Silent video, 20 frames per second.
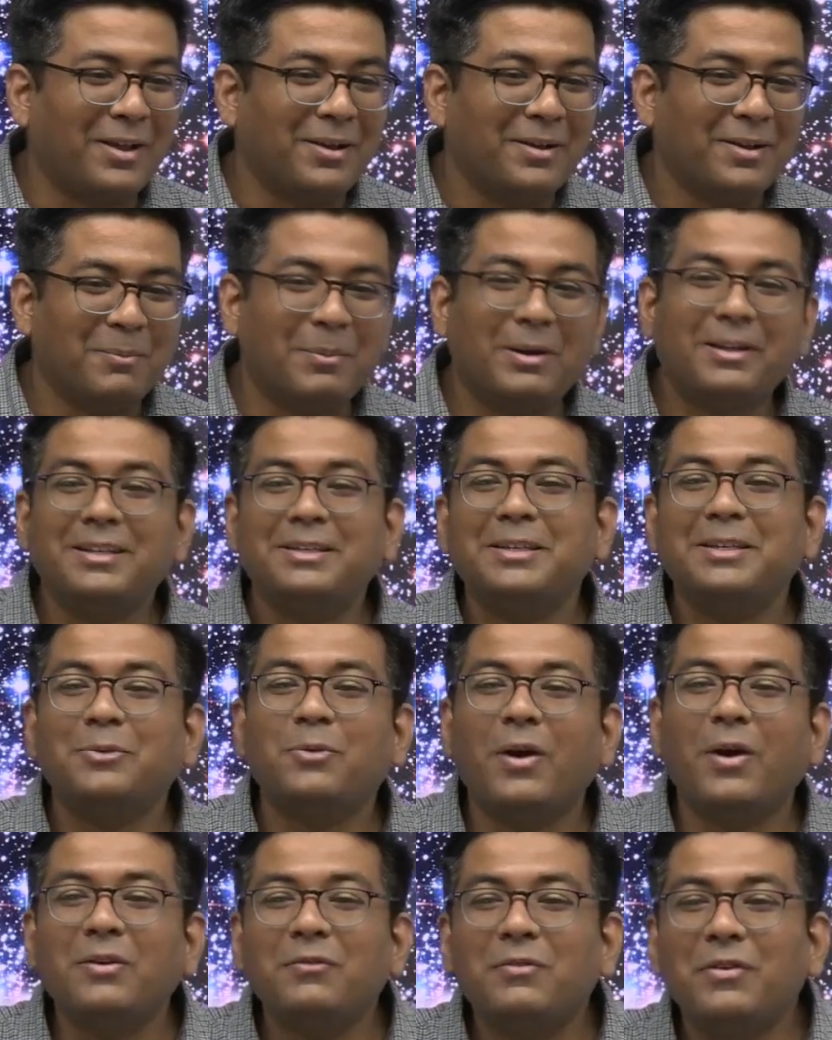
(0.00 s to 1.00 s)
but this is
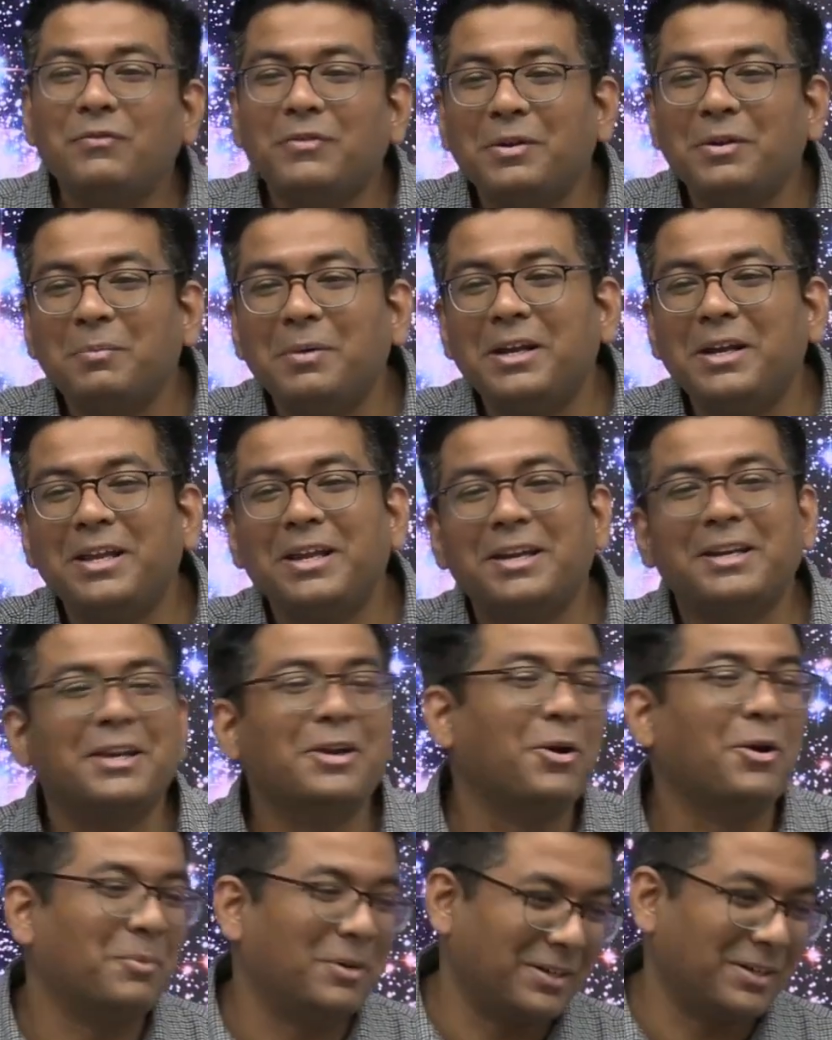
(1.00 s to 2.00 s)
150 million
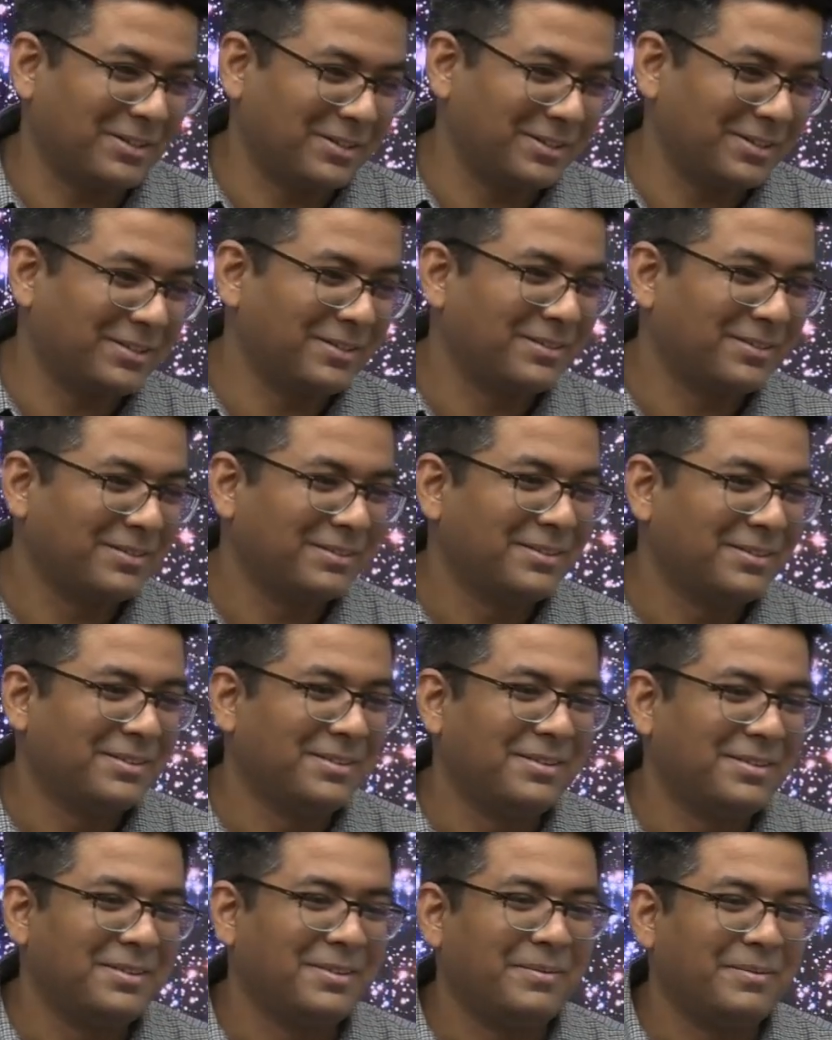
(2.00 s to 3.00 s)
kilometers.
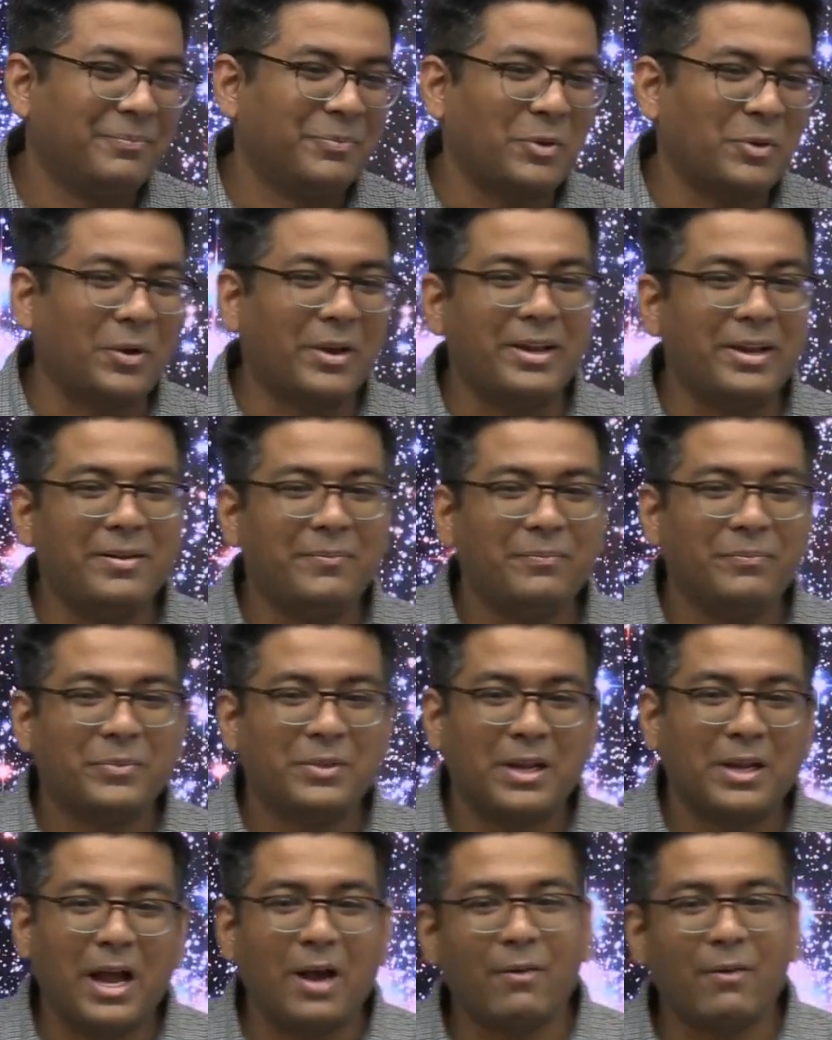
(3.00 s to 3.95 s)
Okay, our